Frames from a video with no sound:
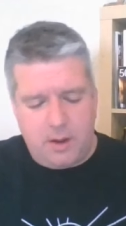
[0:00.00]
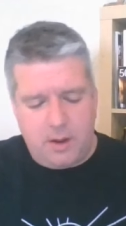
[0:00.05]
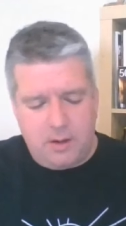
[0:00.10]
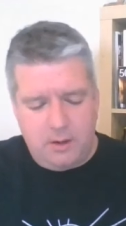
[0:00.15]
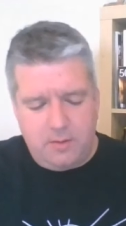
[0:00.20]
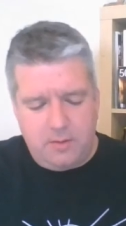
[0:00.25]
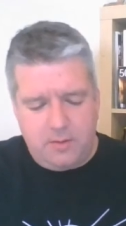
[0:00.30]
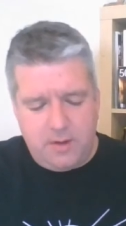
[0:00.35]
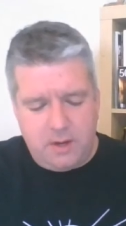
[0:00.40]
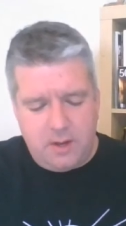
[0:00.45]
I'd
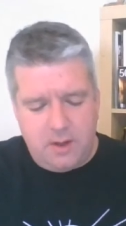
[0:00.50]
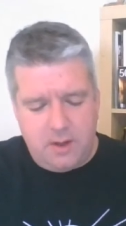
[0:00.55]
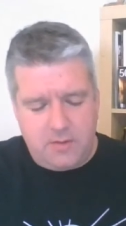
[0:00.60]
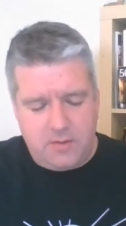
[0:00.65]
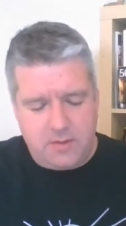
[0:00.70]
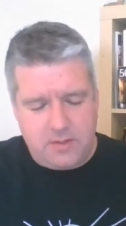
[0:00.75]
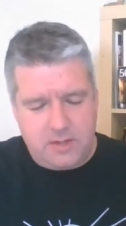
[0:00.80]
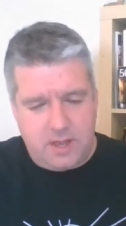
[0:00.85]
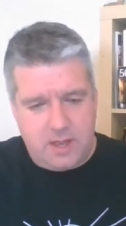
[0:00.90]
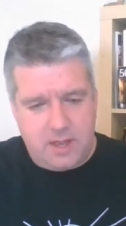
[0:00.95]
love to know
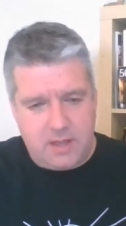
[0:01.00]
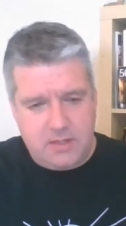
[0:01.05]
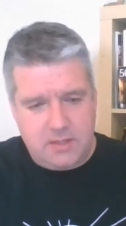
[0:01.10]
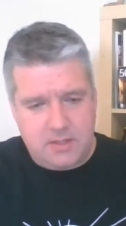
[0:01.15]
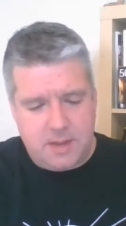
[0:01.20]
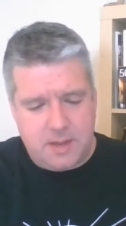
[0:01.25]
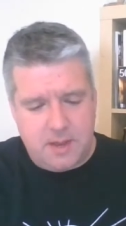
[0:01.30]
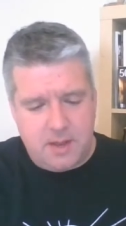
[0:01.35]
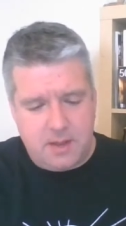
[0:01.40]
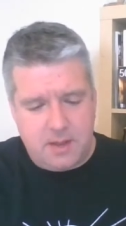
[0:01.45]
if this
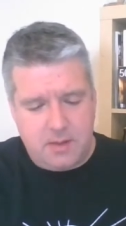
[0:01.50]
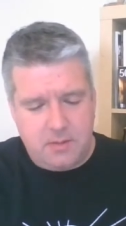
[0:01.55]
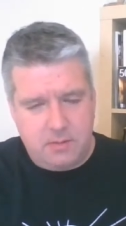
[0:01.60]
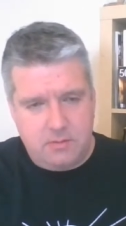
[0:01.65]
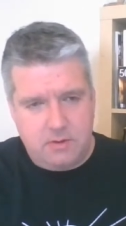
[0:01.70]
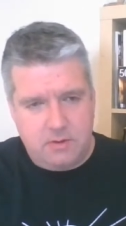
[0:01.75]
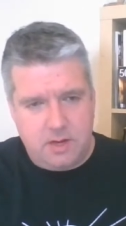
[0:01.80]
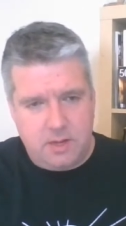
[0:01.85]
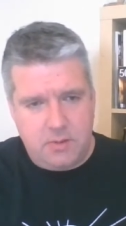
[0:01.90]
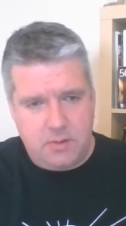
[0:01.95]
ASMR
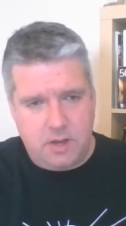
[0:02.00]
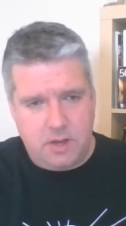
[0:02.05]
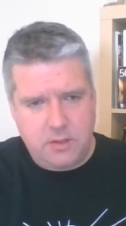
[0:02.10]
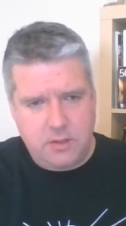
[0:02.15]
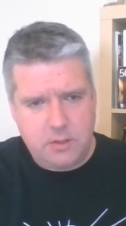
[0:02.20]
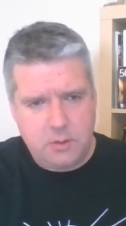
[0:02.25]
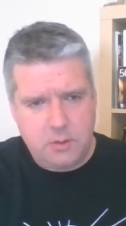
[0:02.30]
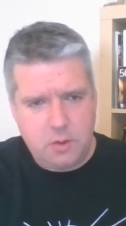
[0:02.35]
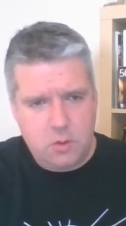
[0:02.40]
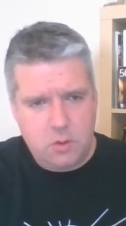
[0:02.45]
really
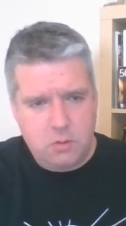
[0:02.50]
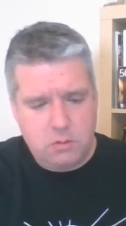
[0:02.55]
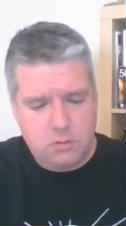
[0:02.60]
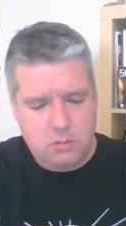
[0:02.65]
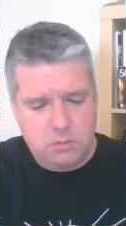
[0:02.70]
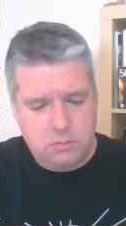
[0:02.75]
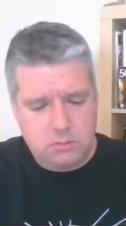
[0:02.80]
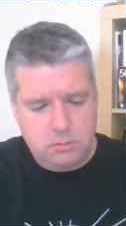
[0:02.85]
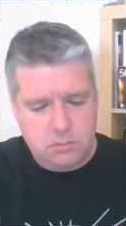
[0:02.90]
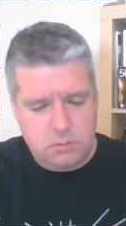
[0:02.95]
works.
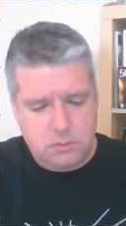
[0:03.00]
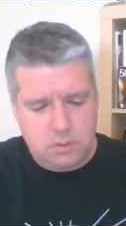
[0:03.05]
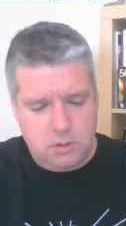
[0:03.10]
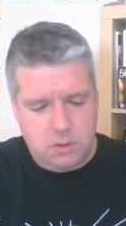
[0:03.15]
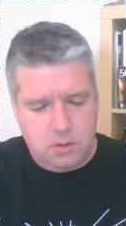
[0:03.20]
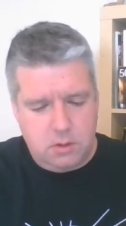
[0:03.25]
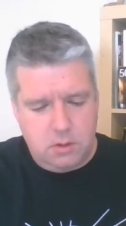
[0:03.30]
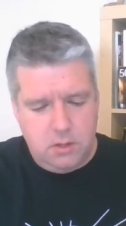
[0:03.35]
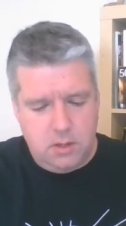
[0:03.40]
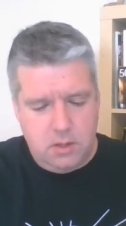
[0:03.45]

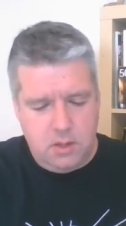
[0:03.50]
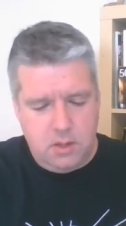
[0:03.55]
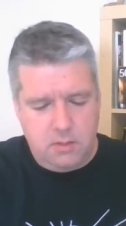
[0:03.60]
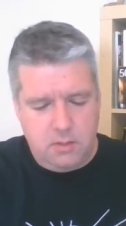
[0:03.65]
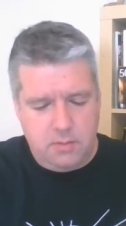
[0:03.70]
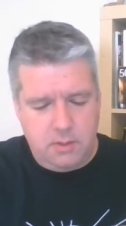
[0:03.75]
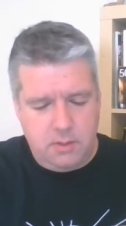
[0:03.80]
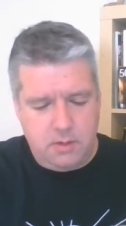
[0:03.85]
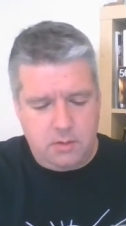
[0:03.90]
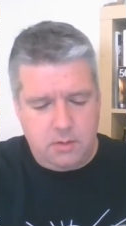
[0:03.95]
Oh, yeah,
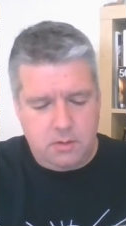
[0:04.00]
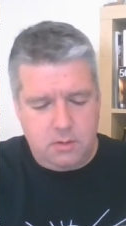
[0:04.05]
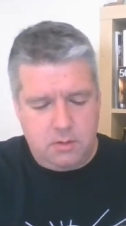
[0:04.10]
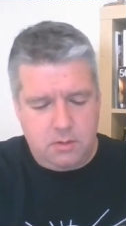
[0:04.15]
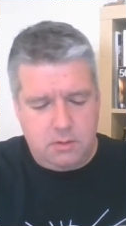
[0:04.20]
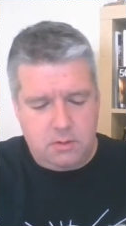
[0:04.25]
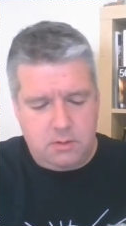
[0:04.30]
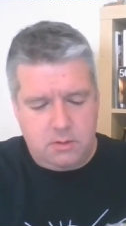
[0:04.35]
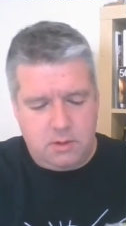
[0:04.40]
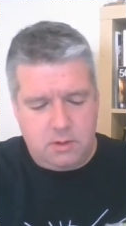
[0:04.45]
you'll be
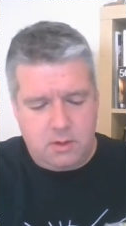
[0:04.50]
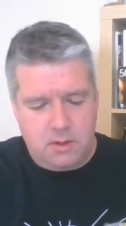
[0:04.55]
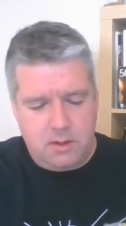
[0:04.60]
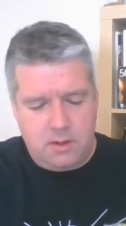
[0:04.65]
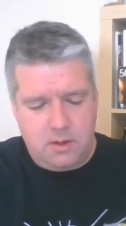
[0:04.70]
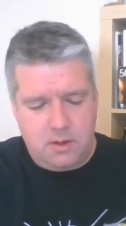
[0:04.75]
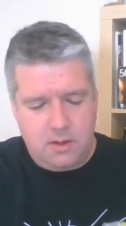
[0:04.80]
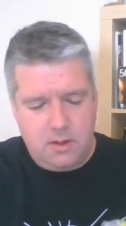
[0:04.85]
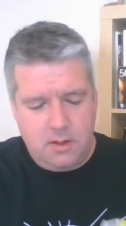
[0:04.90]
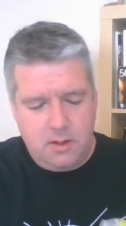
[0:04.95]
all right
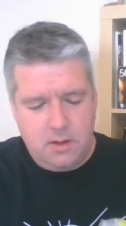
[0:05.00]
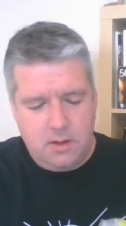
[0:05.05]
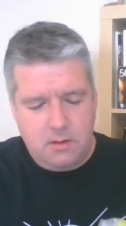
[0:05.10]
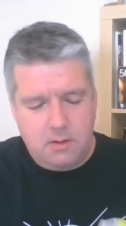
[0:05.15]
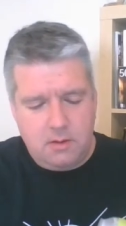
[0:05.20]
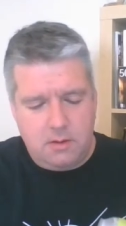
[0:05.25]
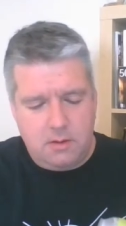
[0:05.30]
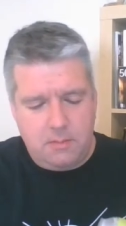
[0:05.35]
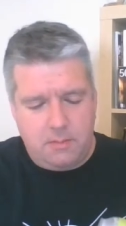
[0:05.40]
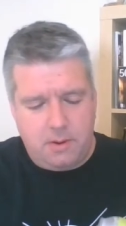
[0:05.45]
then.
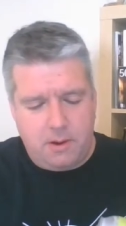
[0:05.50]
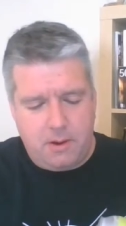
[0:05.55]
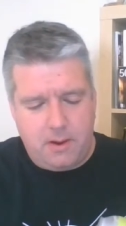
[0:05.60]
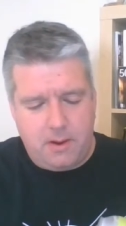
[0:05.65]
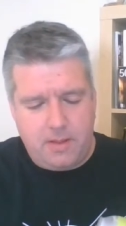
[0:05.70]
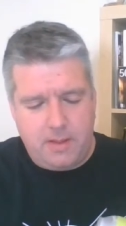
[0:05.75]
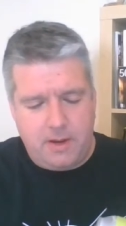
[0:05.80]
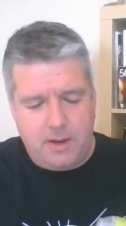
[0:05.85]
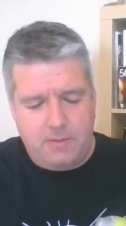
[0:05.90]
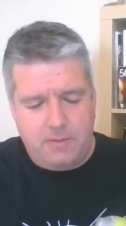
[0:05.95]
Well, I'm
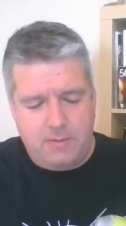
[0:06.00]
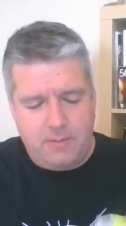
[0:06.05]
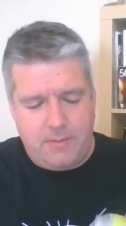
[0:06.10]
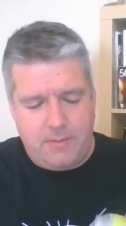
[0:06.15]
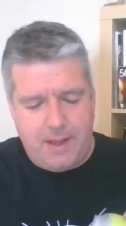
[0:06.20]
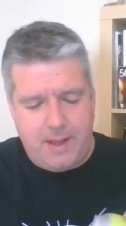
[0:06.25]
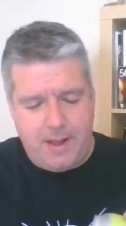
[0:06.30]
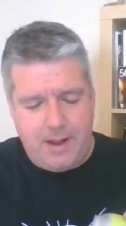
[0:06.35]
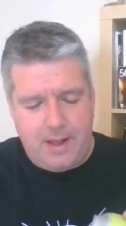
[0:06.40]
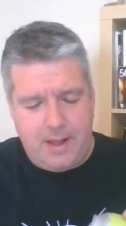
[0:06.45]
pouring the lovely
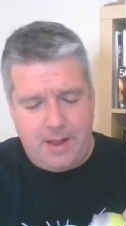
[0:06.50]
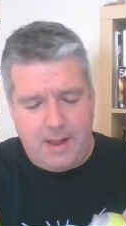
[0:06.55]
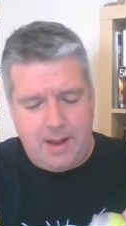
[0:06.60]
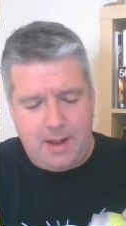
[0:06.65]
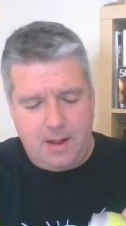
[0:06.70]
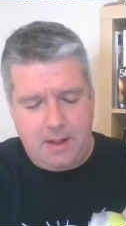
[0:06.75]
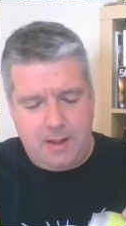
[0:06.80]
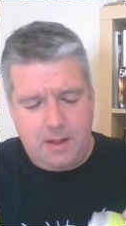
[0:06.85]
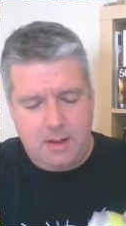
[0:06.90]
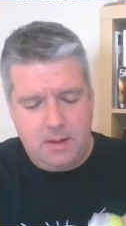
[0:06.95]
pale
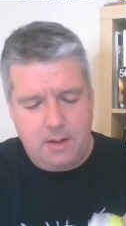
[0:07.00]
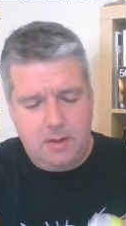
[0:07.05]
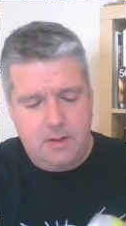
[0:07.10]
ale.